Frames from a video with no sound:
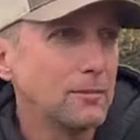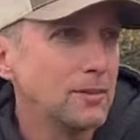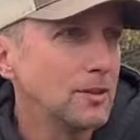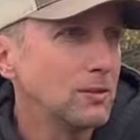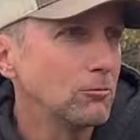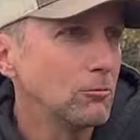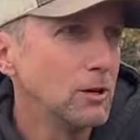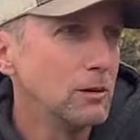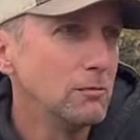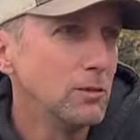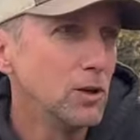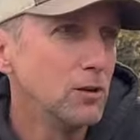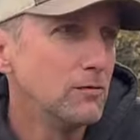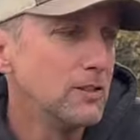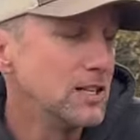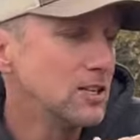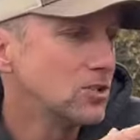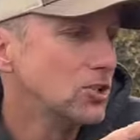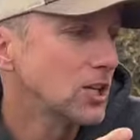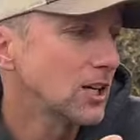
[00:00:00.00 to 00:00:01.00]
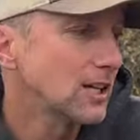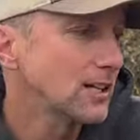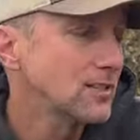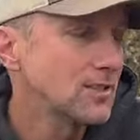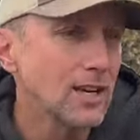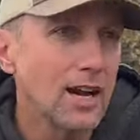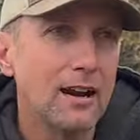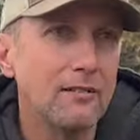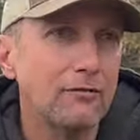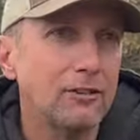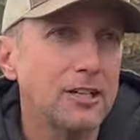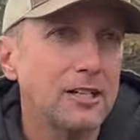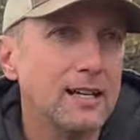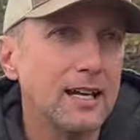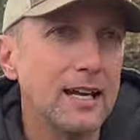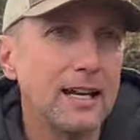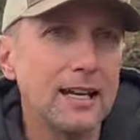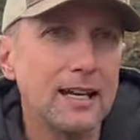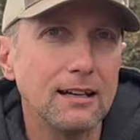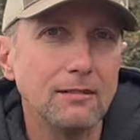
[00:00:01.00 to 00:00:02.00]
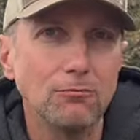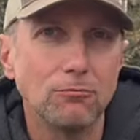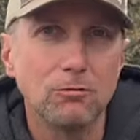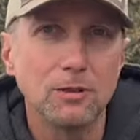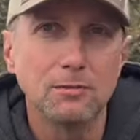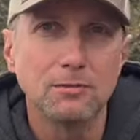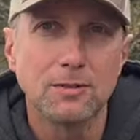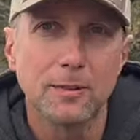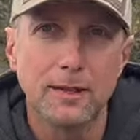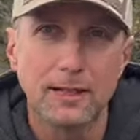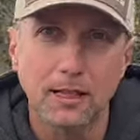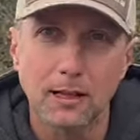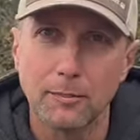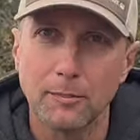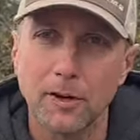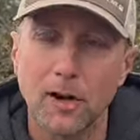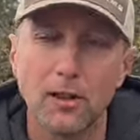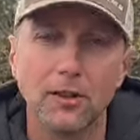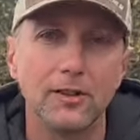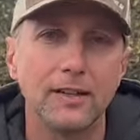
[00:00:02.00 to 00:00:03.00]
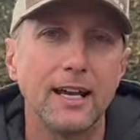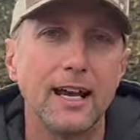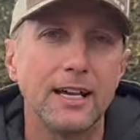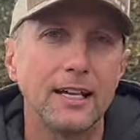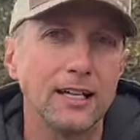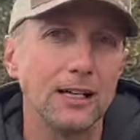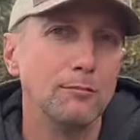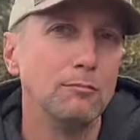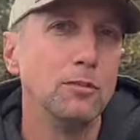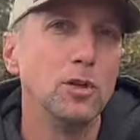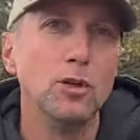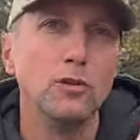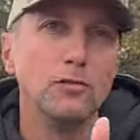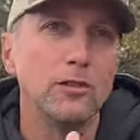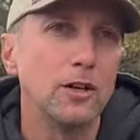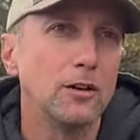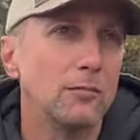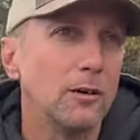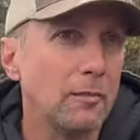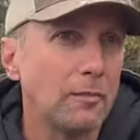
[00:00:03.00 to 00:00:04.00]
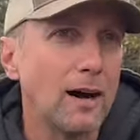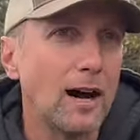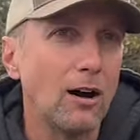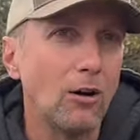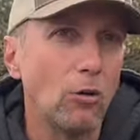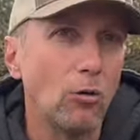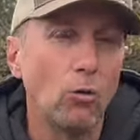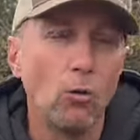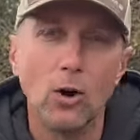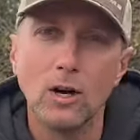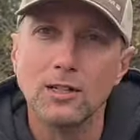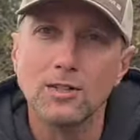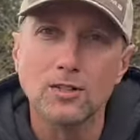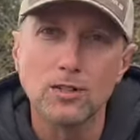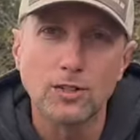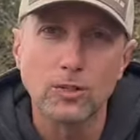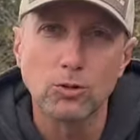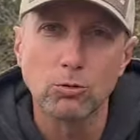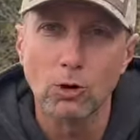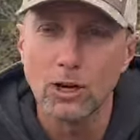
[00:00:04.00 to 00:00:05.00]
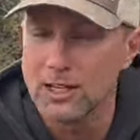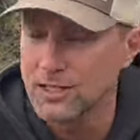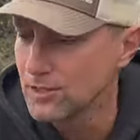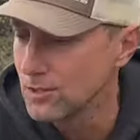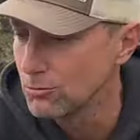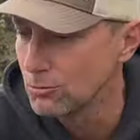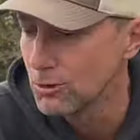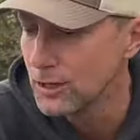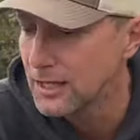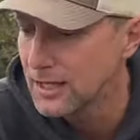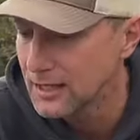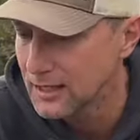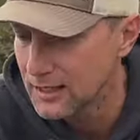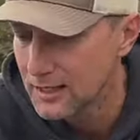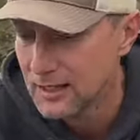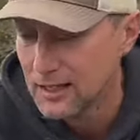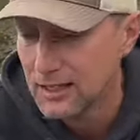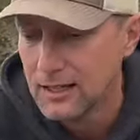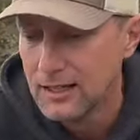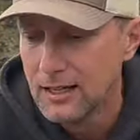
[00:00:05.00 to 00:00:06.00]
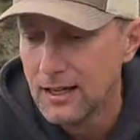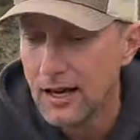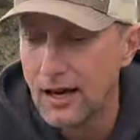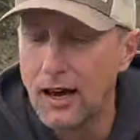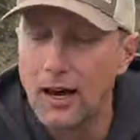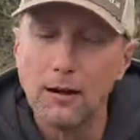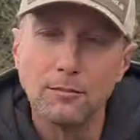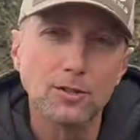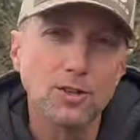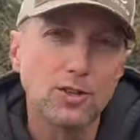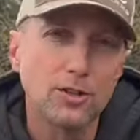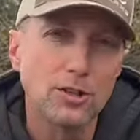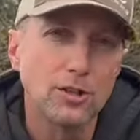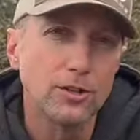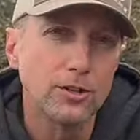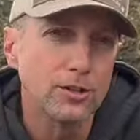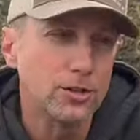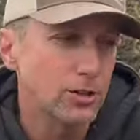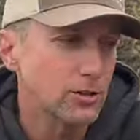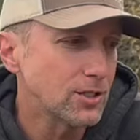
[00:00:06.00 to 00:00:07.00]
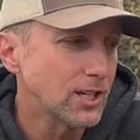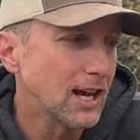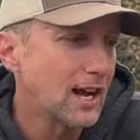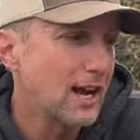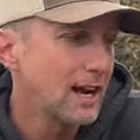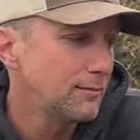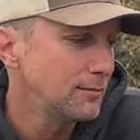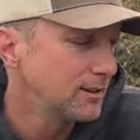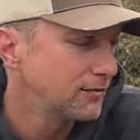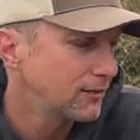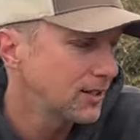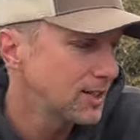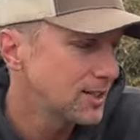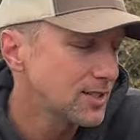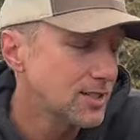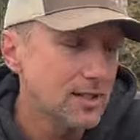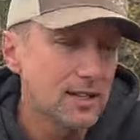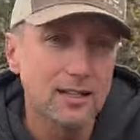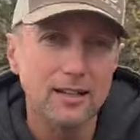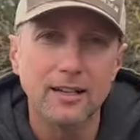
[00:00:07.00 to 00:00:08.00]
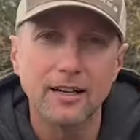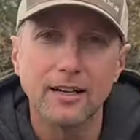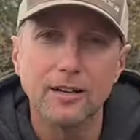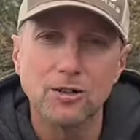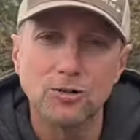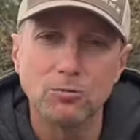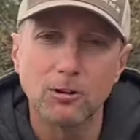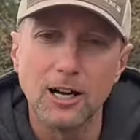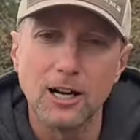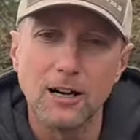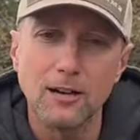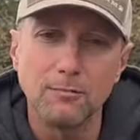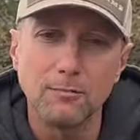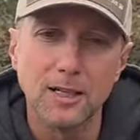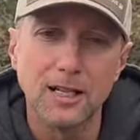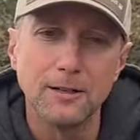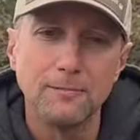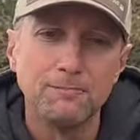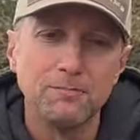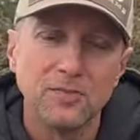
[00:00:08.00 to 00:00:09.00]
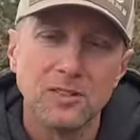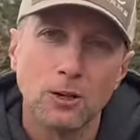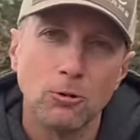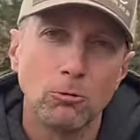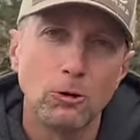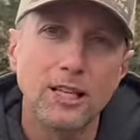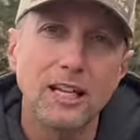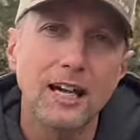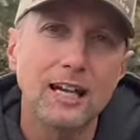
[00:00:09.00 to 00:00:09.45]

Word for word: We move these chickens every day. We pick up all the netting and move them about once or twice a week. Um, so there's your time invested in there as well. But what do you guys